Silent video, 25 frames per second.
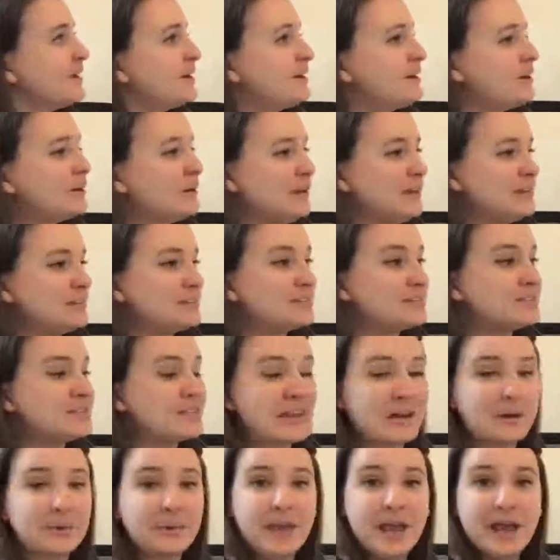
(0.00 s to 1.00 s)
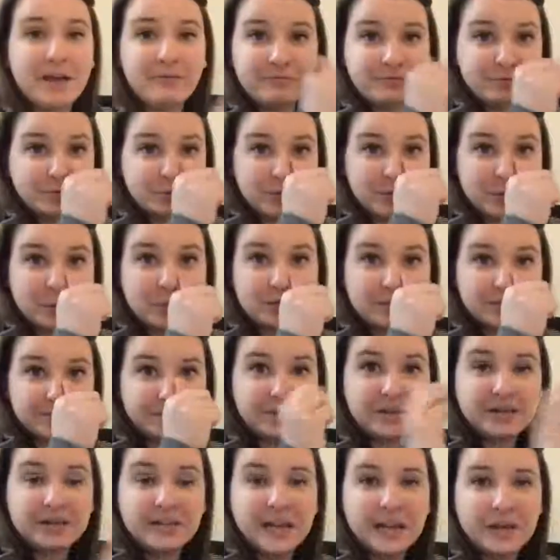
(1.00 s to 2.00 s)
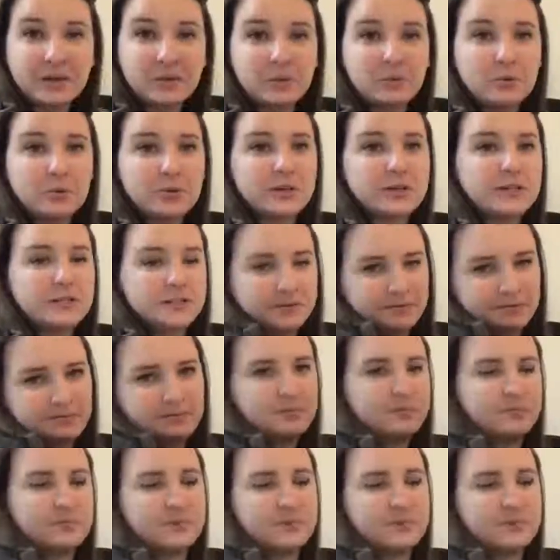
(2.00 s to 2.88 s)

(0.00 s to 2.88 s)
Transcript: Okay, so now we have 3 more different categories